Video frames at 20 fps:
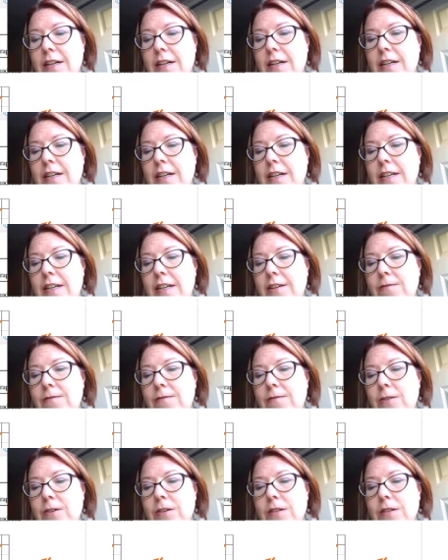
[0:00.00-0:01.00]
an
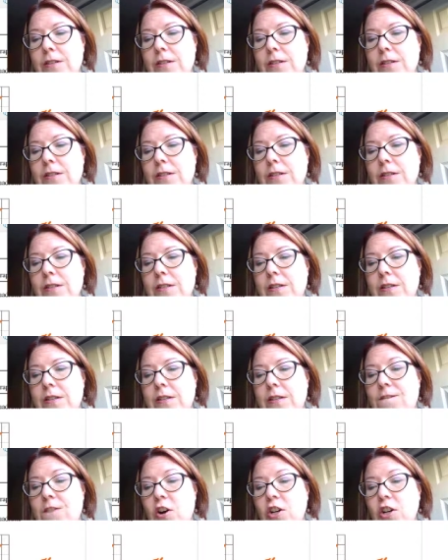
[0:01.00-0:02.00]
inverse
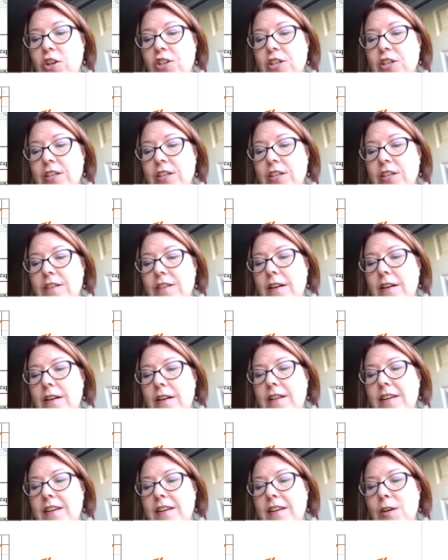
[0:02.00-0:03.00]
function.
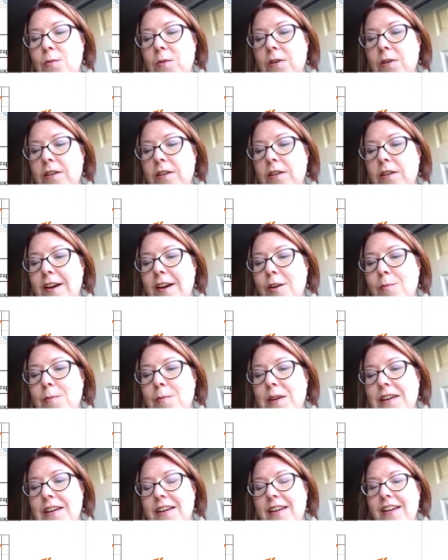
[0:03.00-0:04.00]
And the key word there
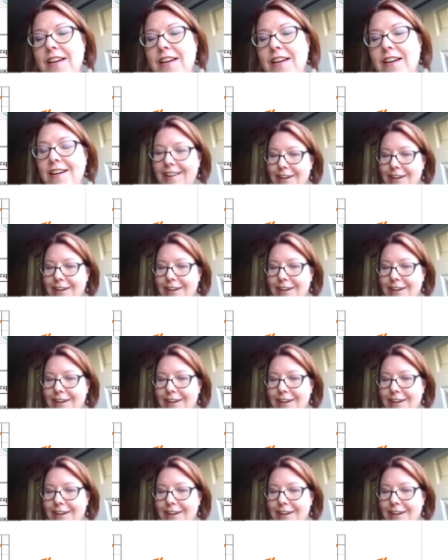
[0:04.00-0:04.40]
being